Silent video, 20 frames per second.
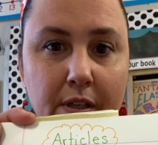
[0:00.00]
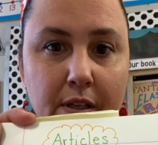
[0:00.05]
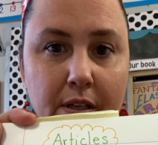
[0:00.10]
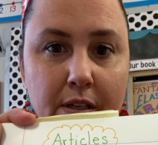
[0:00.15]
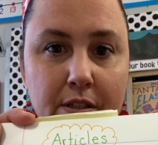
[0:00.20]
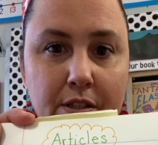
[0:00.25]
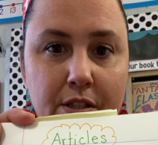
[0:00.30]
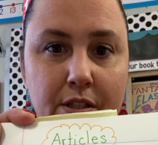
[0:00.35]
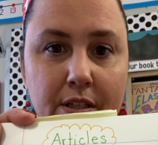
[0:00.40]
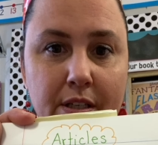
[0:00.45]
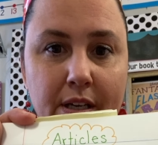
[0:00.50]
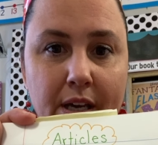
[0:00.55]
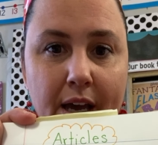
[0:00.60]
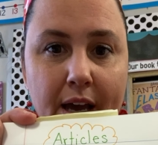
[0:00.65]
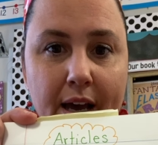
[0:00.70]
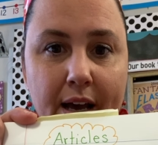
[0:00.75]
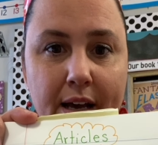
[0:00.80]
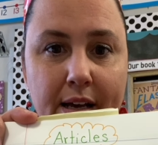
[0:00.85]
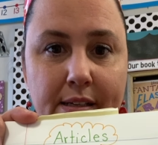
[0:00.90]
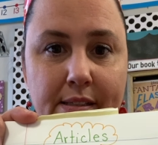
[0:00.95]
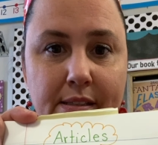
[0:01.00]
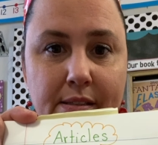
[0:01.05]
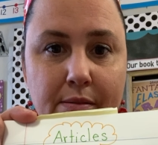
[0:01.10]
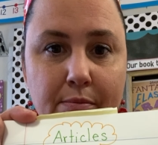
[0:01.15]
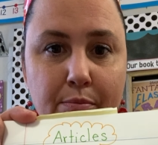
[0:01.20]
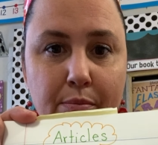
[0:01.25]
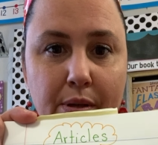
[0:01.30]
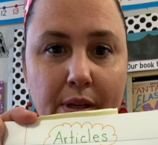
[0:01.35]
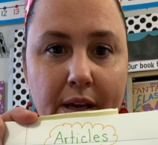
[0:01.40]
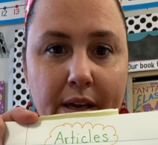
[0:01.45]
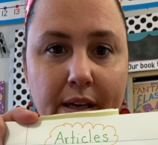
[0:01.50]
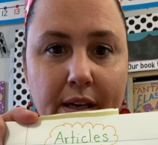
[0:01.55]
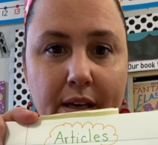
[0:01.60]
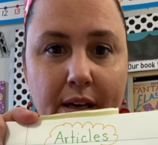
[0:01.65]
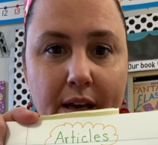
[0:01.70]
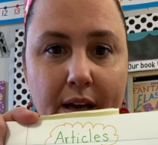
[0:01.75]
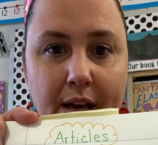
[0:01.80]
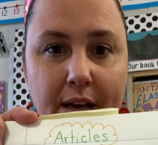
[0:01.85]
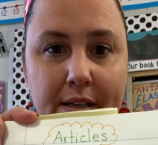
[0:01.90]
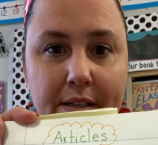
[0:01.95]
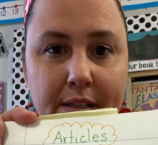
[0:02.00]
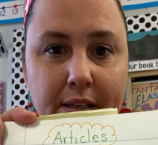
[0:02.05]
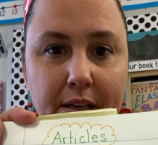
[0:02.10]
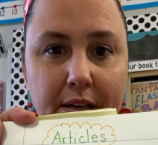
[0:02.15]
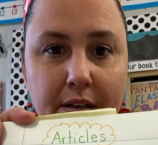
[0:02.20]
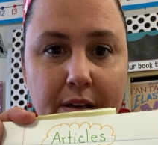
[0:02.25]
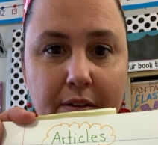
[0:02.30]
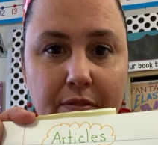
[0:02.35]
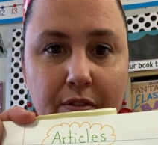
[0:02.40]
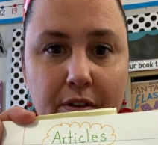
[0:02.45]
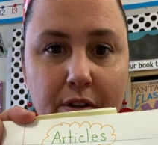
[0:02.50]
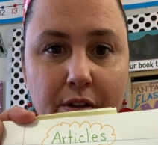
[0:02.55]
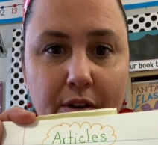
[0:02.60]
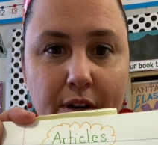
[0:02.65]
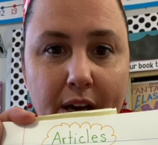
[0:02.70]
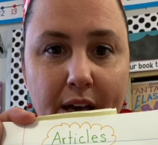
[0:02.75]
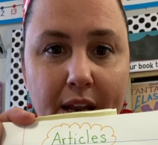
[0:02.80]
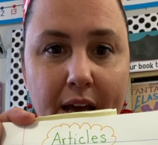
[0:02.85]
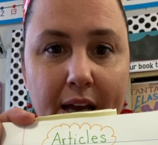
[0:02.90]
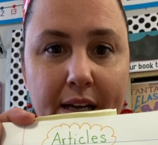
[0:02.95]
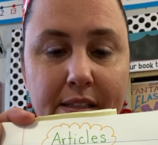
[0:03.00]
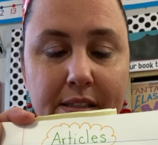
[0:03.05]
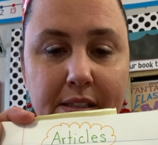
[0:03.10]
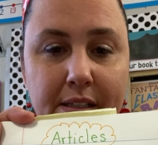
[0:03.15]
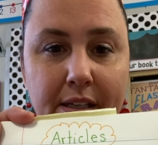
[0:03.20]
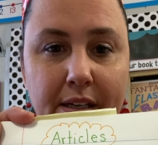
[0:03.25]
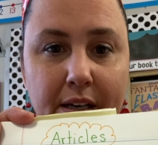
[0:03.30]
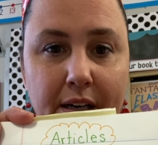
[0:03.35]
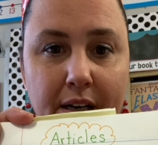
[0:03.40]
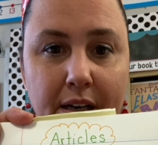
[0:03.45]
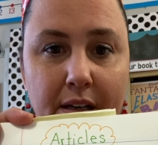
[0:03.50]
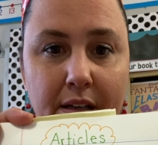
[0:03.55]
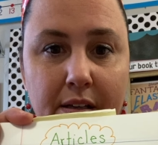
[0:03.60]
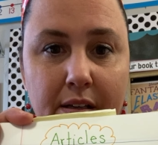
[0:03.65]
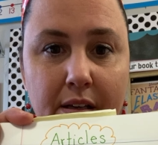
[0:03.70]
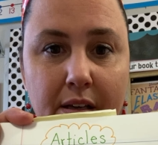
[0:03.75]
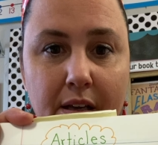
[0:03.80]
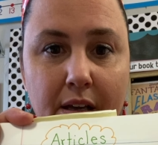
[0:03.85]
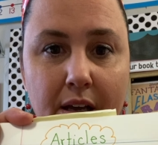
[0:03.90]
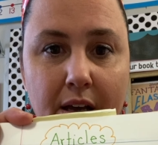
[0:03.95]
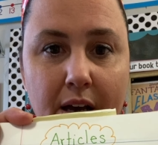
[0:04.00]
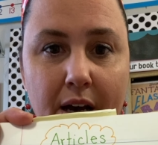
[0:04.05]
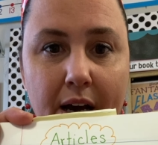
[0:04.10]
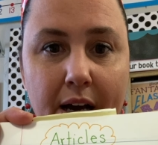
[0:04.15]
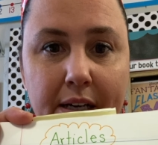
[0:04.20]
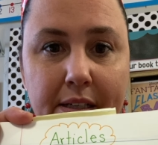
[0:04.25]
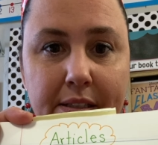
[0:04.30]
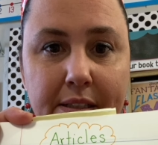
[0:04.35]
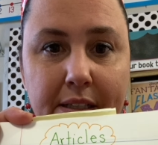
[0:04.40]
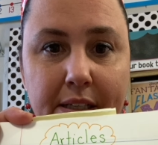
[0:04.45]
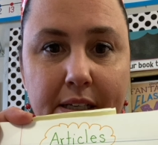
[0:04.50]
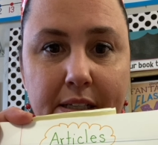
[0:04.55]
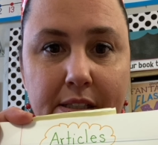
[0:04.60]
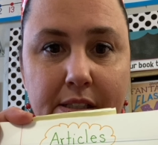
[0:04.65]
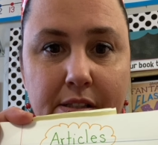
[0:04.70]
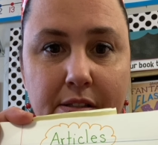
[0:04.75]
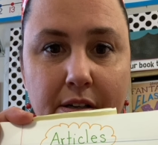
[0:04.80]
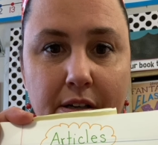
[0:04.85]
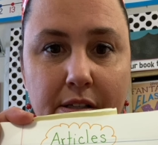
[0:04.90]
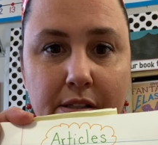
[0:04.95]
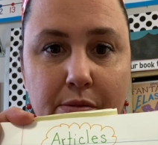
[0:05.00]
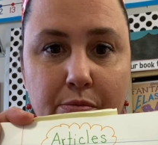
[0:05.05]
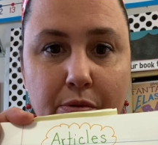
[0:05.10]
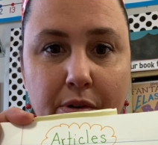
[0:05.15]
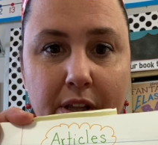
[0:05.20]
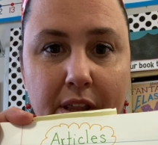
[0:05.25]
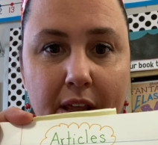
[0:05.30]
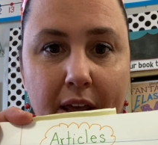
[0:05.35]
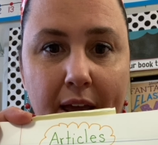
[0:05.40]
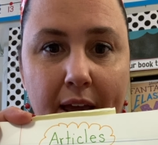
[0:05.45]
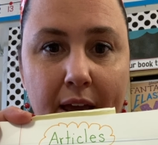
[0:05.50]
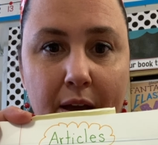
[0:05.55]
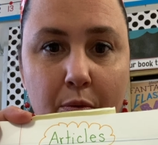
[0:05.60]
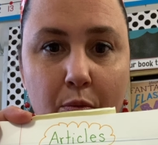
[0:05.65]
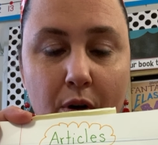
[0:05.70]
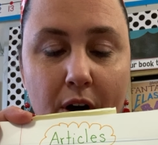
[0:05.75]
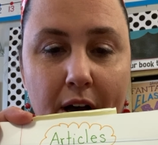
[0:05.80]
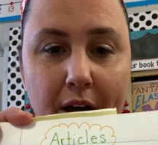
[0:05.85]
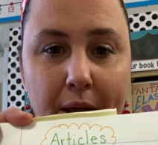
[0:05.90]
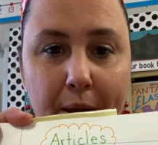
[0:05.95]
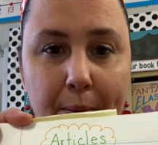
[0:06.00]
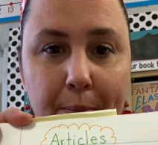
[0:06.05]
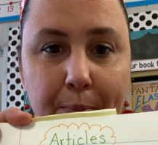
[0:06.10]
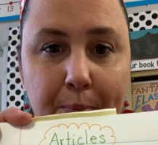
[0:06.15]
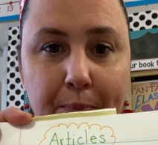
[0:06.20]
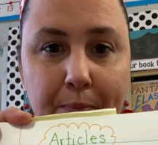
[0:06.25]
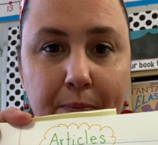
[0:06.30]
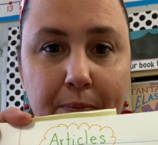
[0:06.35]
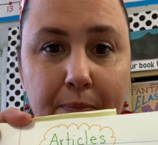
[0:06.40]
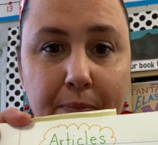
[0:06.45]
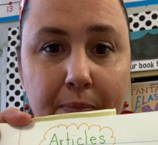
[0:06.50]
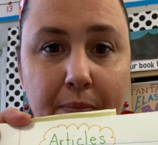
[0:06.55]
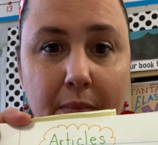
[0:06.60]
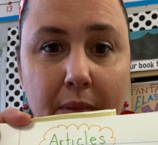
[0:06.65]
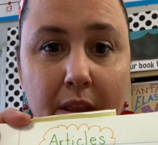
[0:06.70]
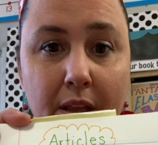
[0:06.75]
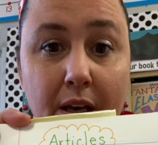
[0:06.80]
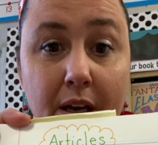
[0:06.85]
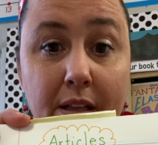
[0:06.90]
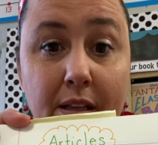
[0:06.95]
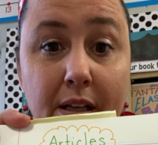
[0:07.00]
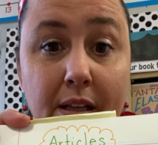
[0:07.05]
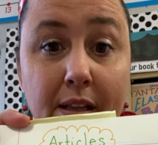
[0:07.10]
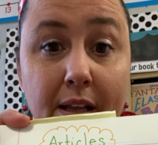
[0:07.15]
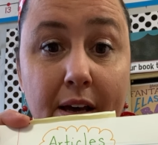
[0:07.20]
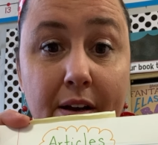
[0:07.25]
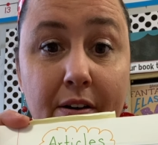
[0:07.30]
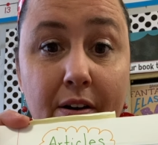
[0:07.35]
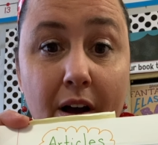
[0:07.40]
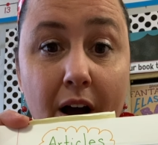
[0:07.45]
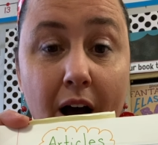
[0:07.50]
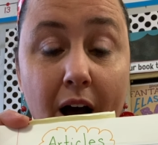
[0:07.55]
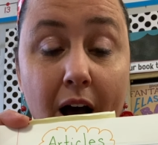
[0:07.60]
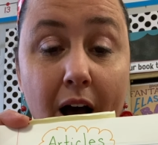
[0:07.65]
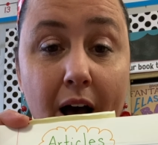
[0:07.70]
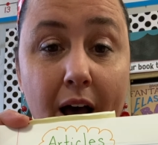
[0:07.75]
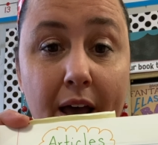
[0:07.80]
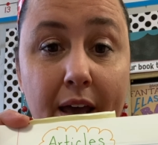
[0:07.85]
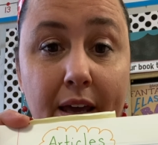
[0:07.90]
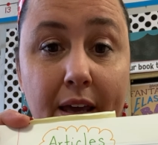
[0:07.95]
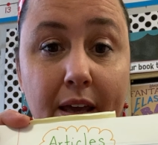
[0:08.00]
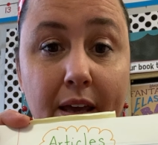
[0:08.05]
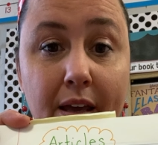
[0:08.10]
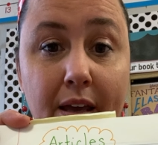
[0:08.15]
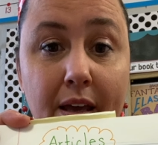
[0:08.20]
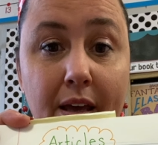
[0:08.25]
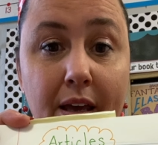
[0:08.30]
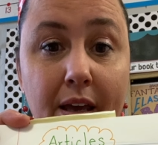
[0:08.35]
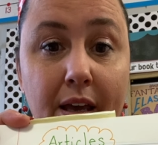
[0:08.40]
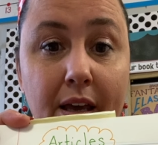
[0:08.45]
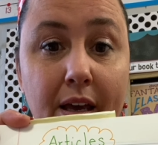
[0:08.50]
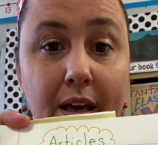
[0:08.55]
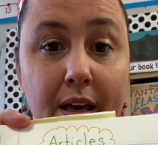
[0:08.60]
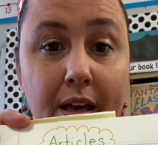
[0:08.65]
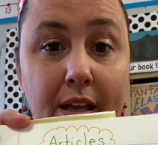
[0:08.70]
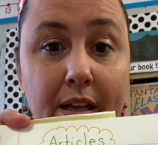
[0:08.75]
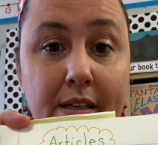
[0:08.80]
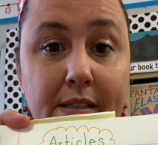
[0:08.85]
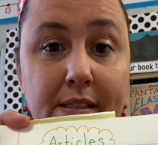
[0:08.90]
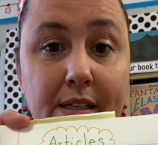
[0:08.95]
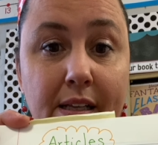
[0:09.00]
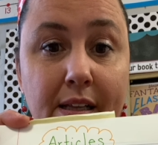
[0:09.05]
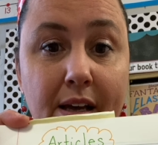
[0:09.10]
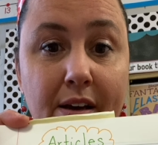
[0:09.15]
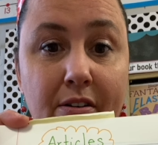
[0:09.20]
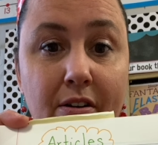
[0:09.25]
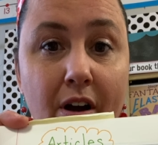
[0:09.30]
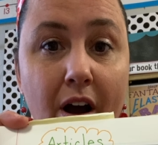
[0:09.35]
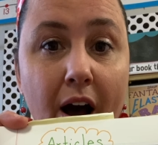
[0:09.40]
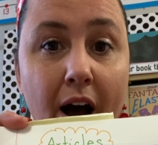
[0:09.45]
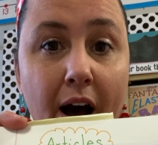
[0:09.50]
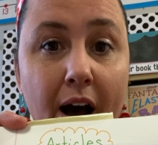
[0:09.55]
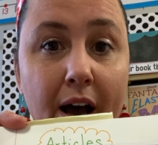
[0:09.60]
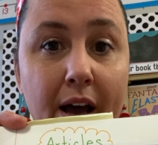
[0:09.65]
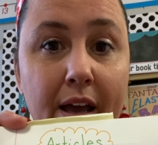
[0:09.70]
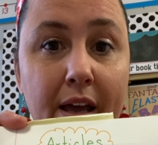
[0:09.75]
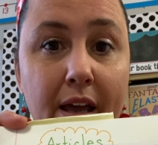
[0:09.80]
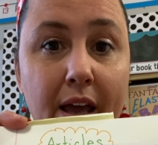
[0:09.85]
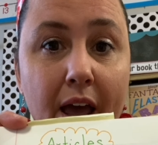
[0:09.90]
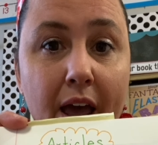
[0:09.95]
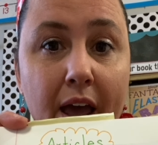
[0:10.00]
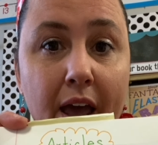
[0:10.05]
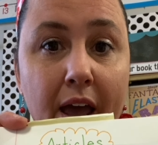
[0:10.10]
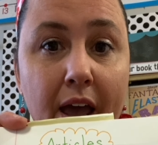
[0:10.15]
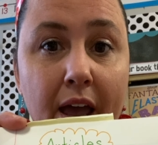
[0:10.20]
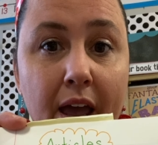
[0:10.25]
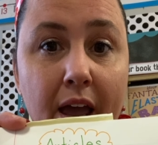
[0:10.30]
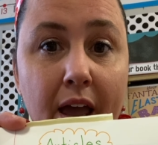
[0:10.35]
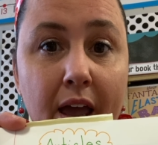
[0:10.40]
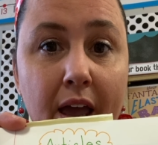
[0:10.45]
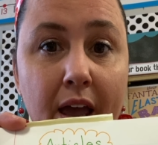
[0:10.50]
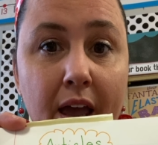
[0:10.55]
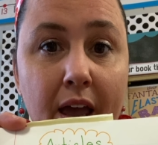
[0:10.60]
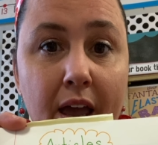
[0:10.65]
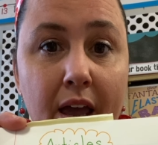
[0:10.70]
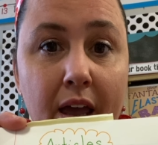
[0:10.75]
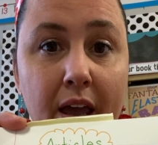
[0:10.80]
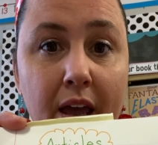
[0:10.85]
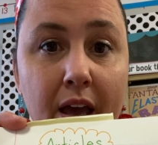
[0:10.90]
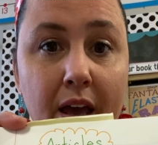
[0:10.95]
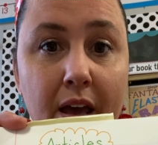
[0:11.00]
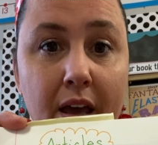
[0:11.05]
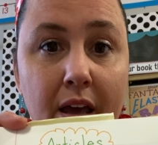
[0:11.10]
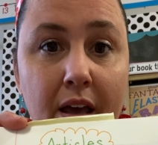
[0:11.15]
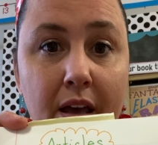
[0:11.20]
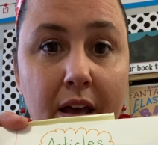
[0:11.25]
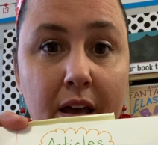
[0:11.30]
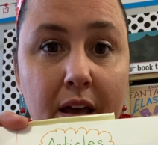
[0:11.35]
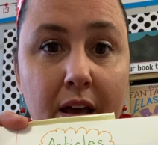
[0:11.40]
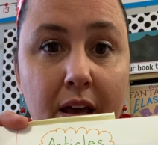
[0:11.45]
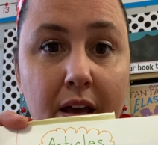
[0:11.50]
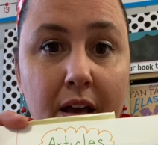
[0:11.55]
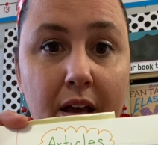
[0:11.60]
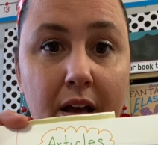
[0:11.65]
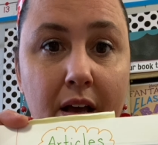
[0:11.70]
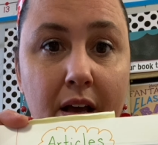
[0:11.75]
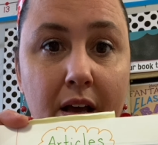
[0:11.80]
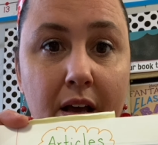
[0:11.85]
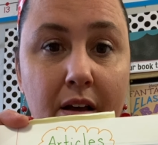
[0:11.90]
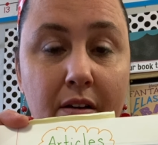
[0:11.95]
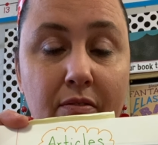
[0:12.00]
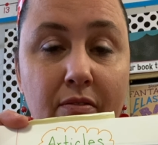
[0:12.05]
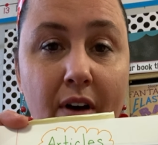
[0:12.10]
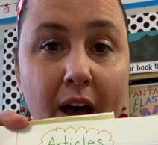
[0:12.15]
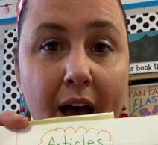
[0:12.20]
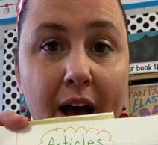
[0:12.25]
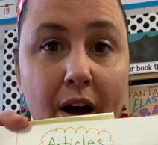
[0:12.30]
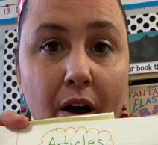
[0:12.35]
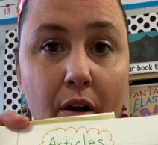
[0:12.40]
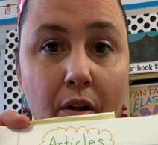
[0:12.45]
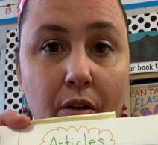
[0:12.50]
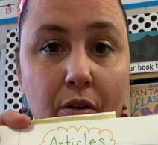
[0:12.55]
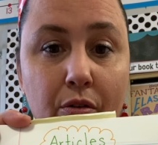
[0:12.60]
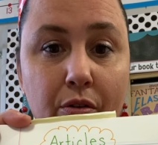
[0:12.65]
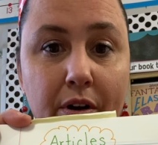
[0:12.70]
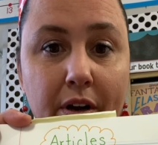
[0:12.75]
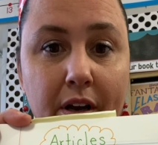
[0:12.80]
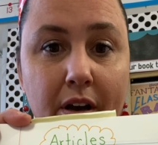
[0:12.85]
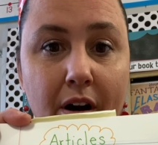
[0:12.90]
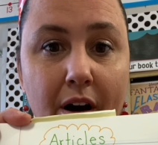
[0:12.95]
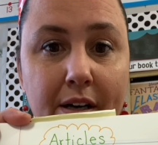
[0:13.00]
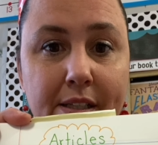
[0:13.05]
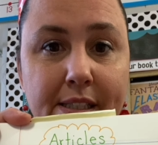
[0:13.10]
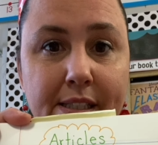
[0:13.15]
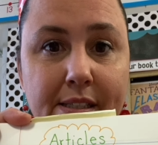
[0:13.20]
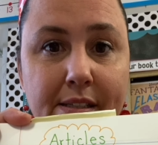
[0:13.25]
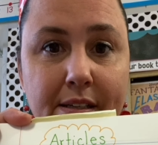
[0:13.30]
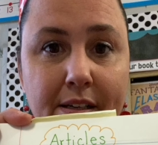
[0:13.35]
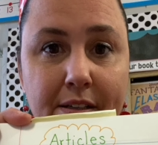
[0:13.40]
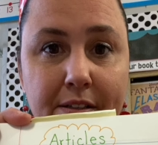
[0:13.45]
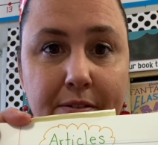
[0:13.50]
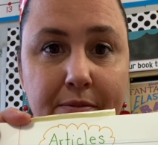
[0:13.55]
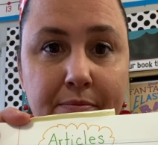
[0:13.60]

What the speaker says: She has blank idea. If you look at idea, idea starts with a what? The letter I. And is the letter I a vowel or a consonant?